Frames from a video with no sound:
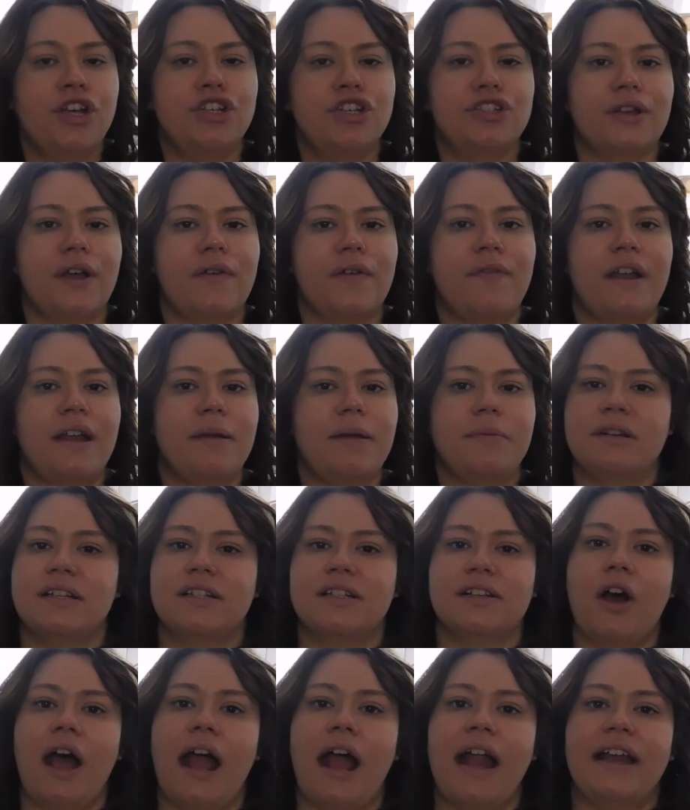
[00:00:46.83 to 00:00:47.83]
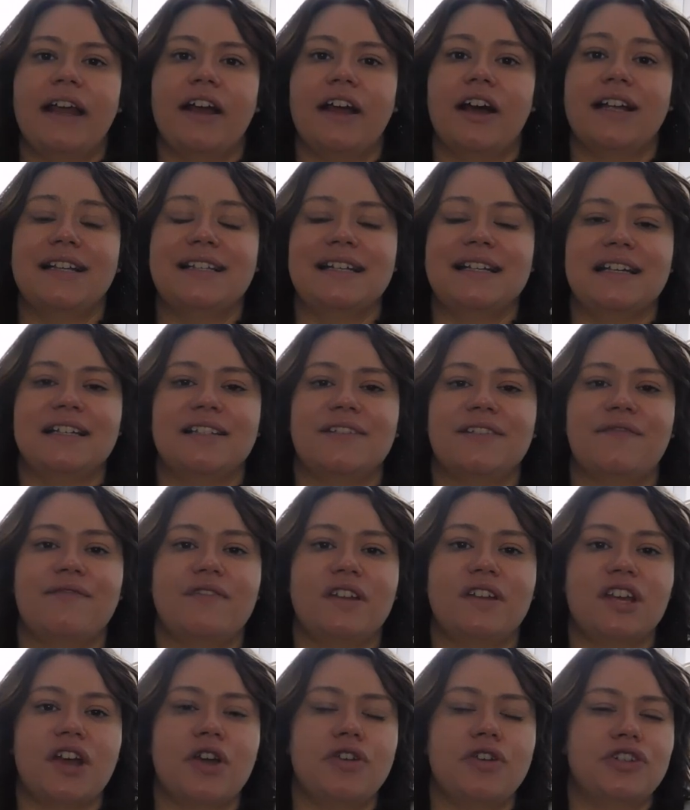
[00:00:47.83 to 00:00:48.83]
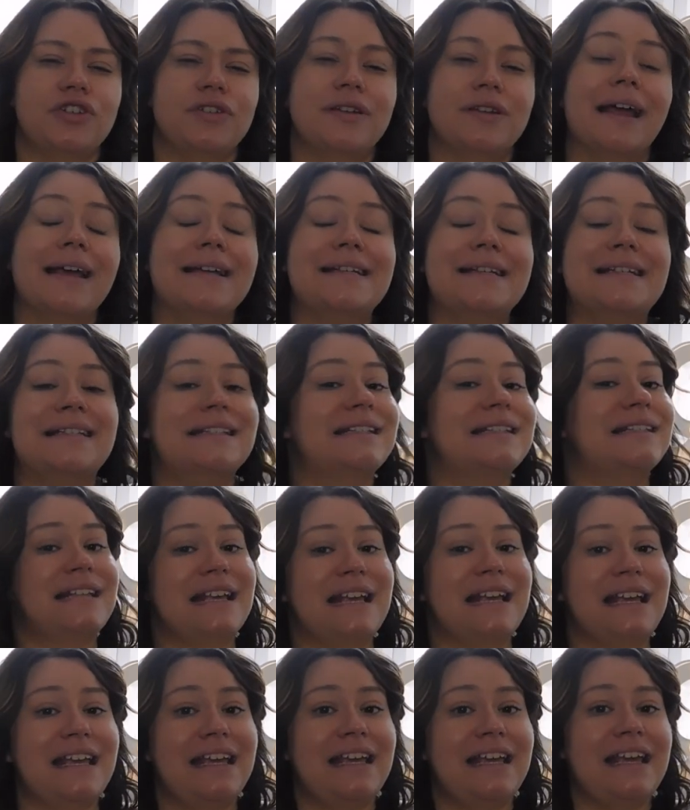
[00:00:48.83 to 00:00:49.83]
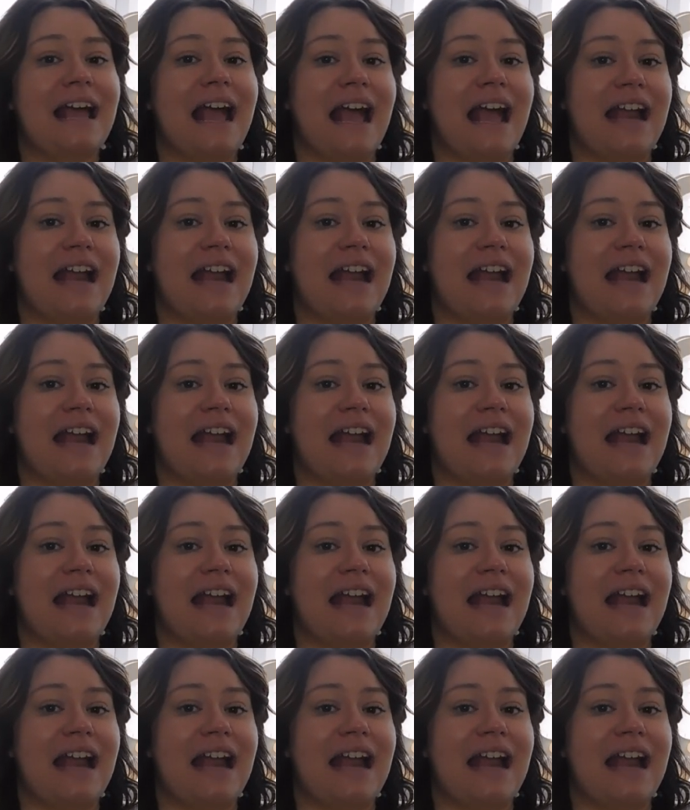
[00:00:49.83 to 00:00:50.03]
So if anybody's got any ideas of videos you'd like to see,